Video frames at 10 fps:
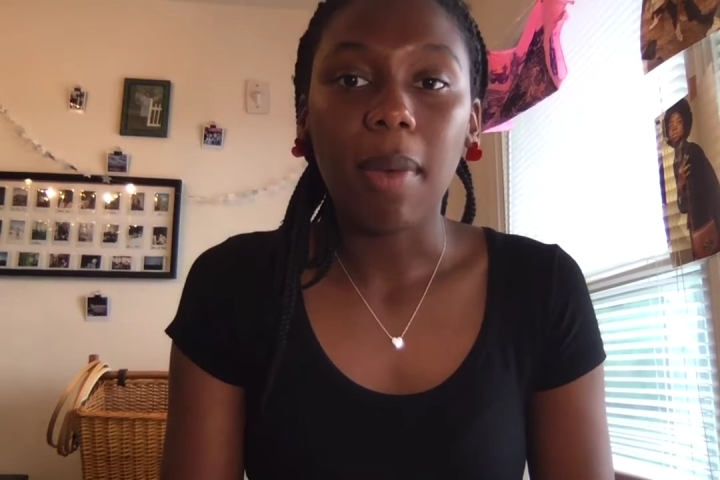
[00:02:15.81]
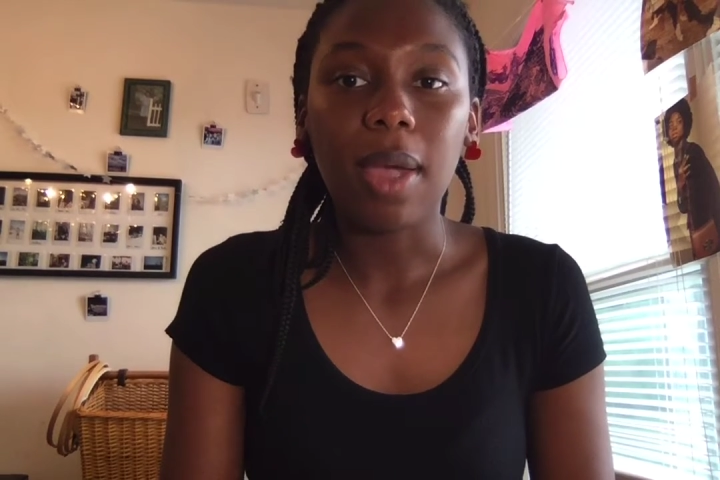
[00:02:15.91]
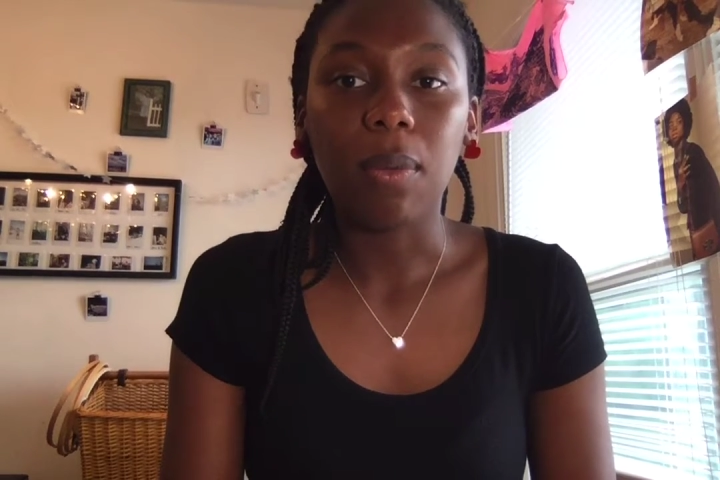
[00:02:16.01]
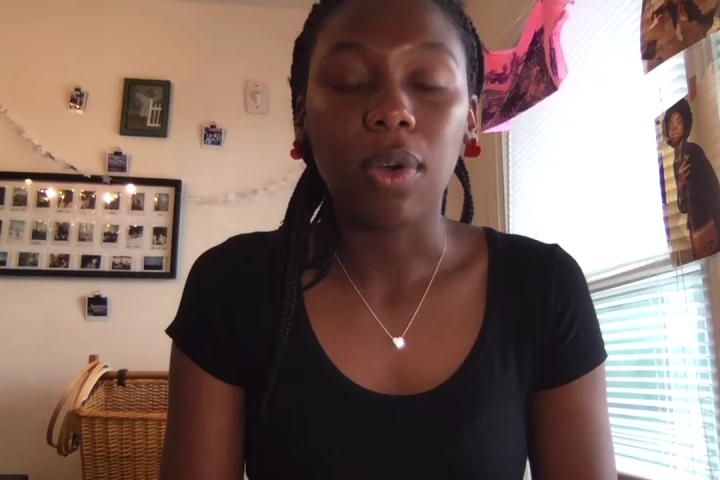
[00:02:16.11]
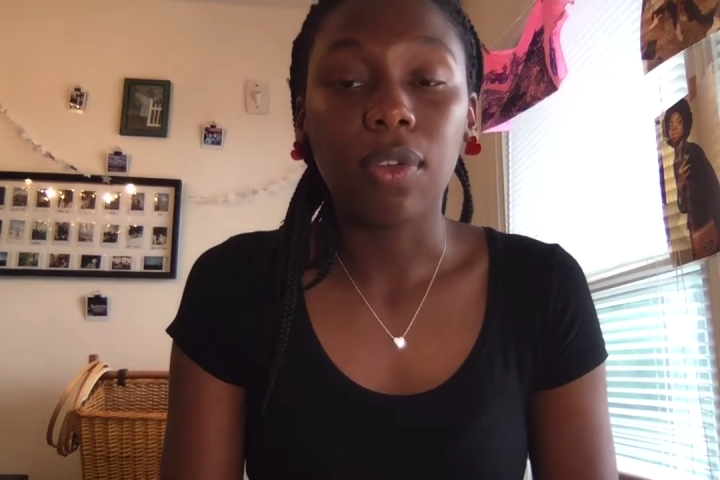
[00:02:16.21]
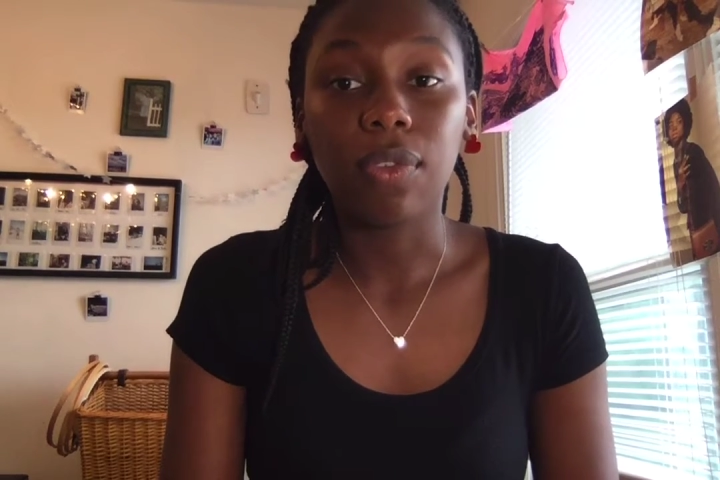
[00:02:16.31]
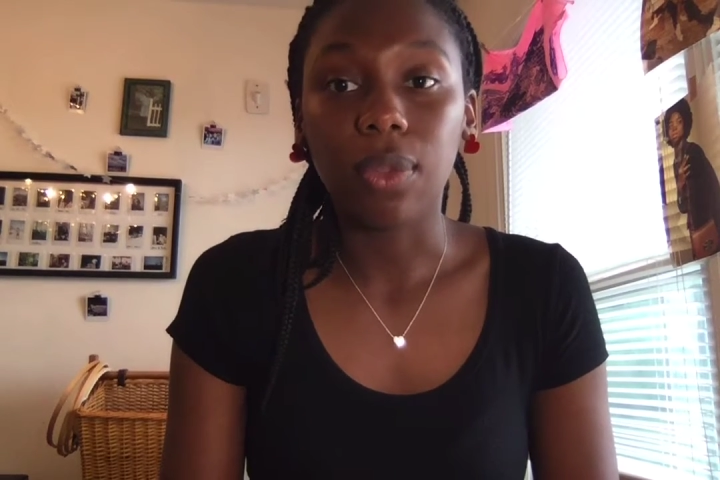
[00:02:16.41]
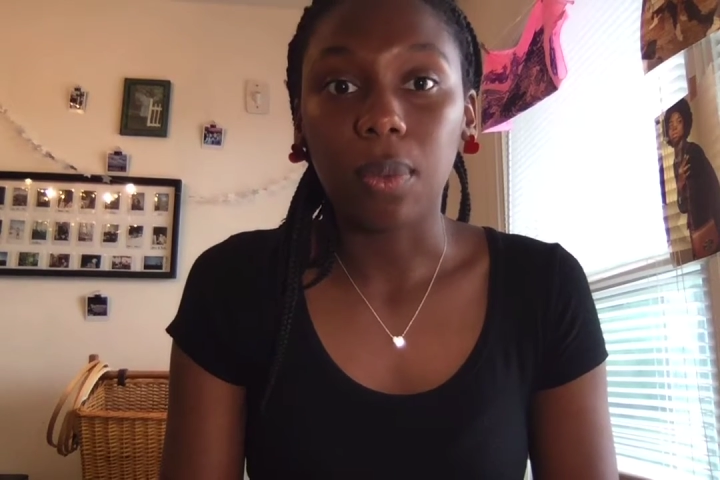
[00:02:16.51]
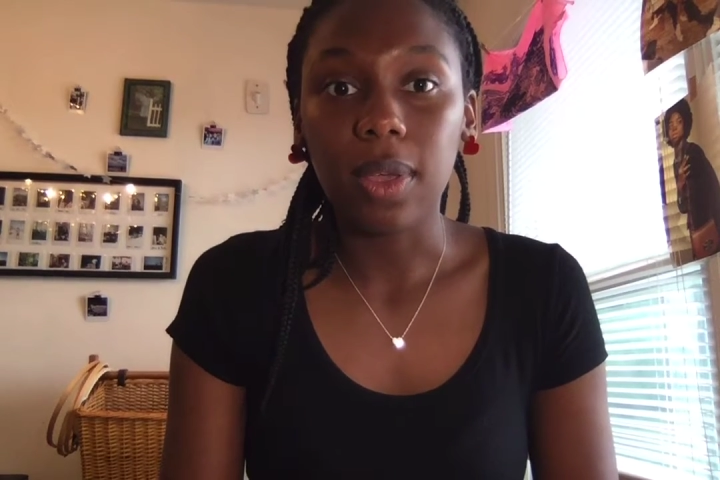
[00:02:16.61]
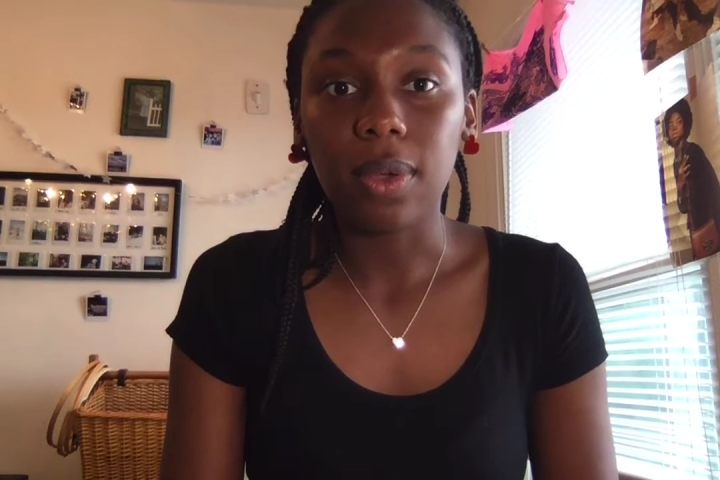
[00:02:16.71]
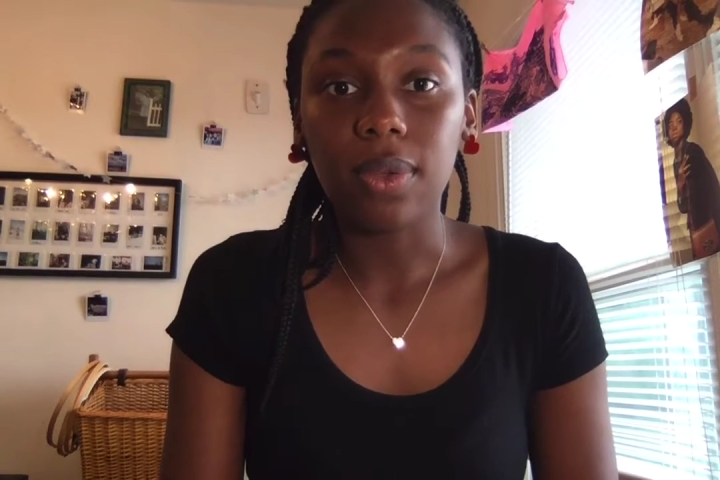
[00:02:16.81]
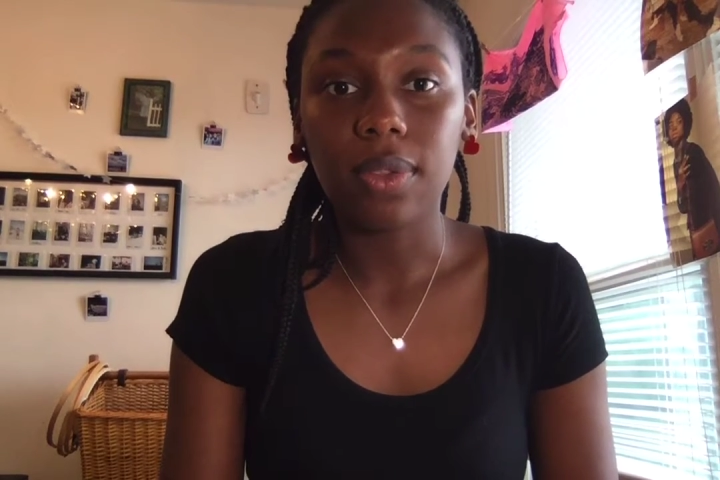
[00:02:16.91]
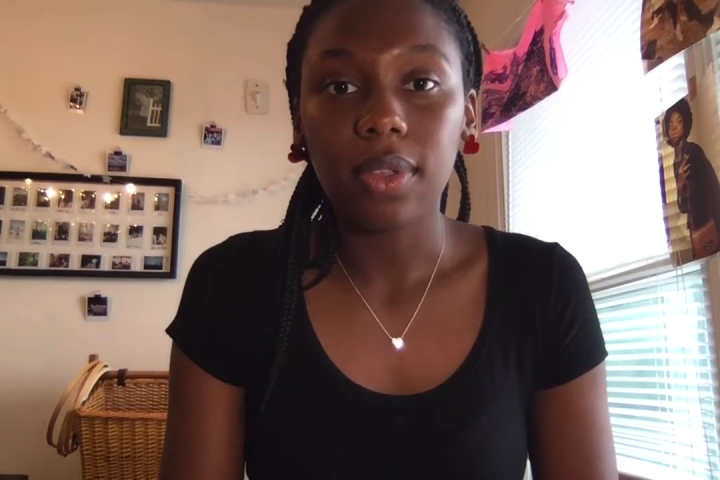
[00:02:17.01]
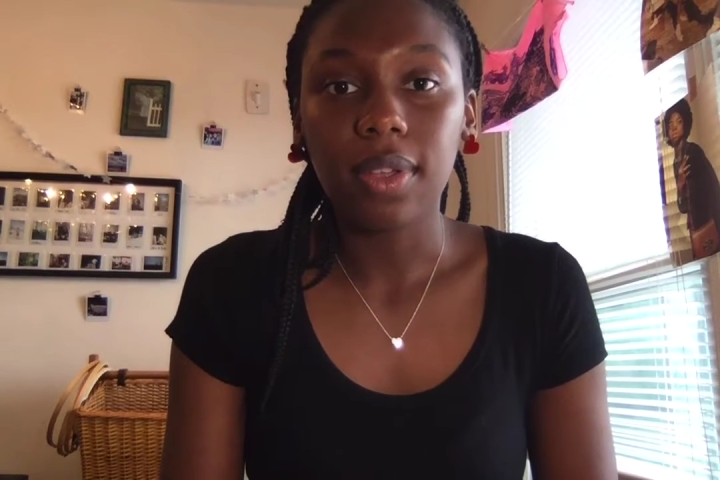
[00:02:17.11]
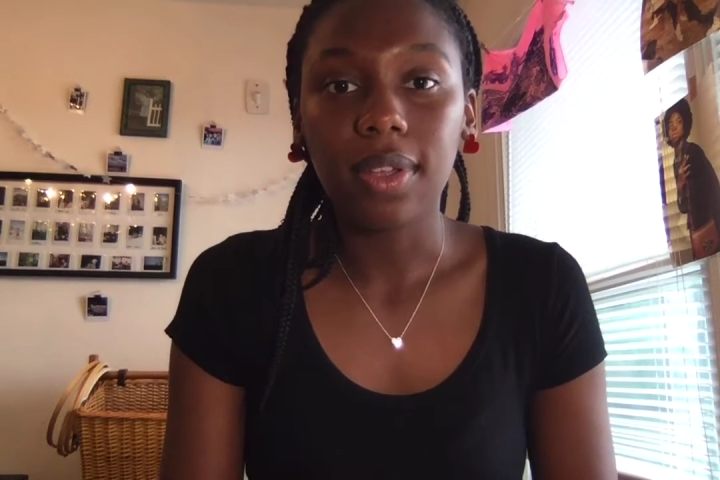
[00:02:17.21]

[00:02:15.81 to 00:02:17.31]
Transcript: might work for the wheels?